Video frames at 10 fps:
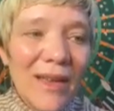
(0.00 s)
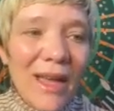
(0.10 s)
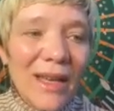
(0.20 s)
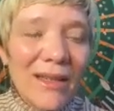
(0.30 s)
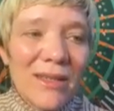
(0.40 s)

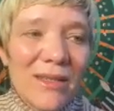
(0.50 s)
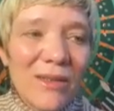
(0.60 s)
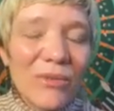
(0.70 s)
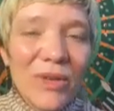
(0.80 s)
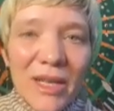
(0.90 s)
and
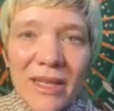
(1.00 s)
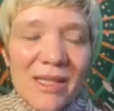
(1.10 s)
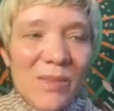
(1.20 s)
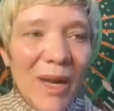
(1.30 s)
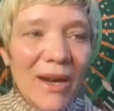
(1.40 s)
really
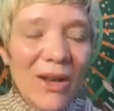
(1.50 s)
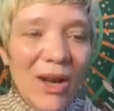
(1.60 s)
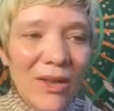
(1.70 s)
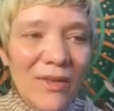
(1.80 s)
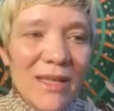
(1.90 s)
inspired
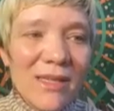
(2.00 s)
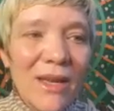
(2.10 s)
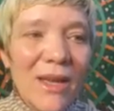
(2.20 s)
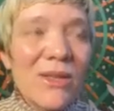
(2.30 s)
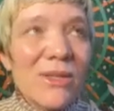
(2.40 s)
all of us.
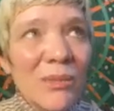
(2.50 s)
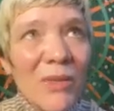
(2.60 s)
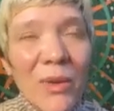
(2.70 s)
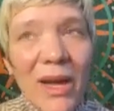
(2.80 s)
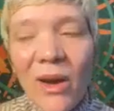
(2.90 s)
So on
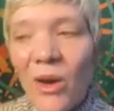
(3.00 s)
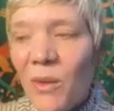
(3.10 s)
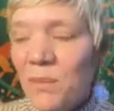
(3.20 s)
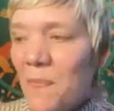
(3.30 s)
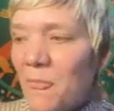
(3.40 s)
my way
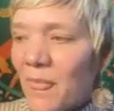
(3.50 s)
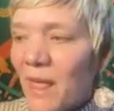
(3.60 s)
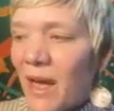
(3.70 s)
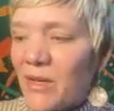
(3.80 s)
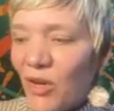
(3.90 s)
home,
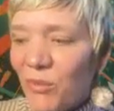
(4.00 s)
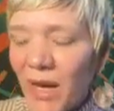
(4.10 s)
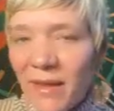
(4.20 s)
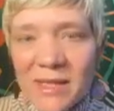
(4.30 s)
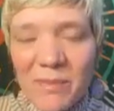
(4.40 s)
I drove
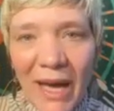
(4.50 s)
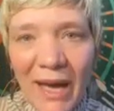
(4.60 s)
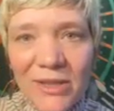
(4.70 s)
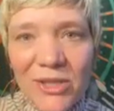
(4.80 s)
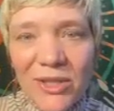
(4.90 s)
by this
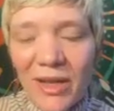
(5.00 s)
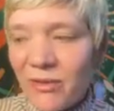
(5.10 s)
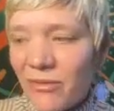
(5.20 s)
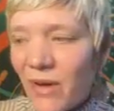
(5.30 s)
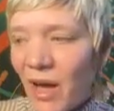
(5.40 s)
patch
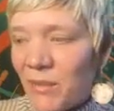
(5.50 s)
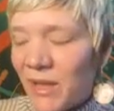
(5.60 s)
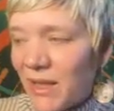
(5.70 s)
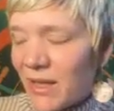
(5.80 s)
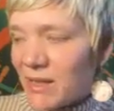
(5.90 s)
of
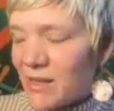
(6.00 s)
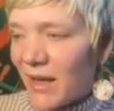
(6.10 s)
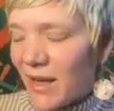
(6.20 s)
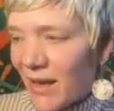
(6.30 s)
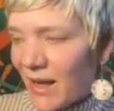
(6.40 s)
amanitas. I
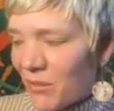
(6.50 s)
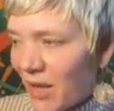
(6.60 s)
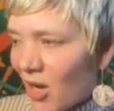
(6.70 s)
got out of my